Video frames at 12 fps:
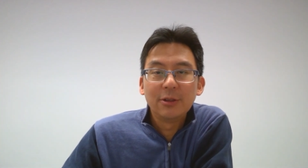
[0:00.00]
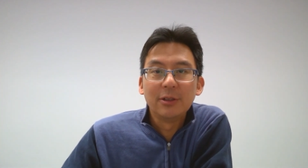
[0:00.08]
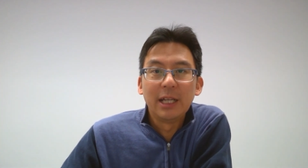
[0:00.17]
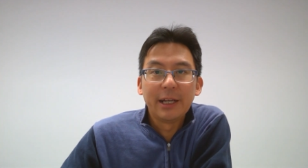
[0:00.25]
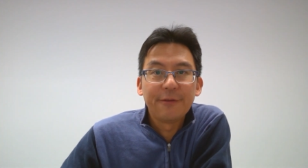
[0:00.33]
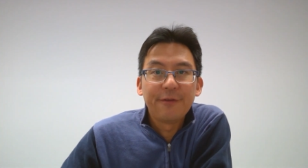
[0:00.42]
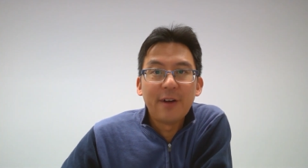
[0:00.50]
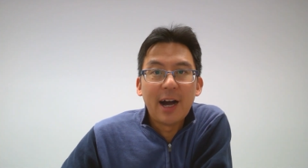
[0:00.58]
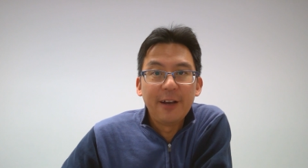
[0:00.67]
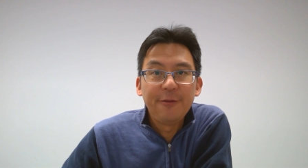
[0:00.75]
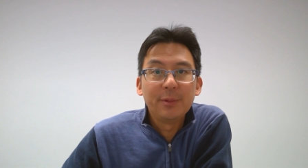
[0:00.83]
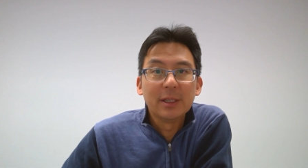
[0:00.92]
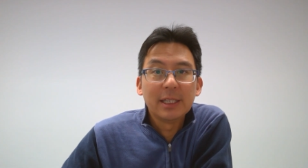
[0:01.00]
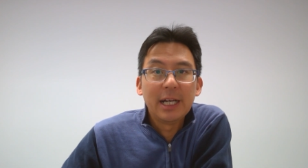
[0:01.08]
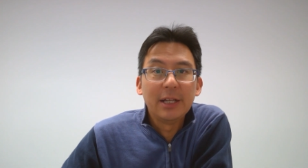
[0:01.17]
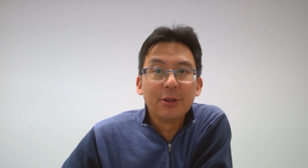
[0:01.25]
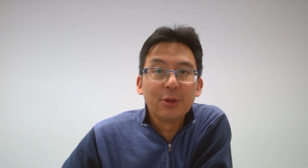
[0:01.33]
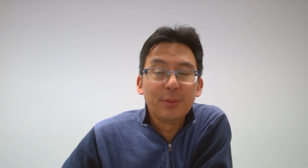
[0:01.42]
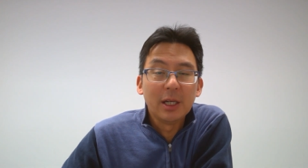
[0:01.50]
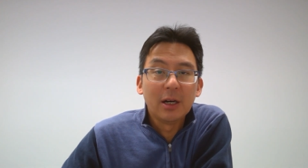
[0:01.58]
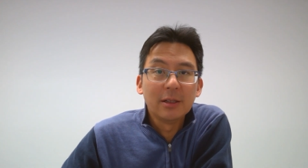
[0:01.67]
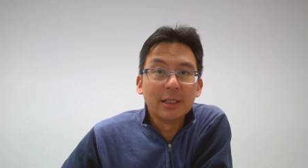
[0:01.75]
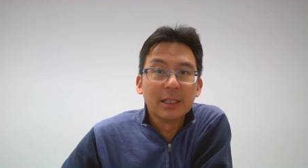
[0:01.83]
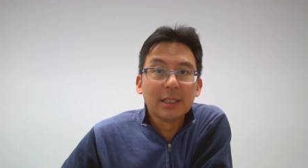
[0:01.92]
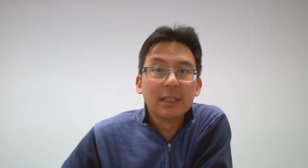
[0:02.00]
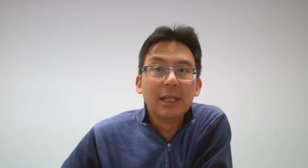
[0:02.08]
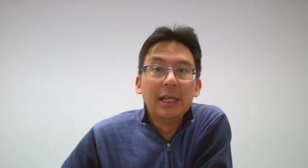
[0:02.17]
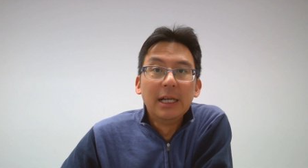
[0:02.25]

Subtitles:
to like 5%, to be honest.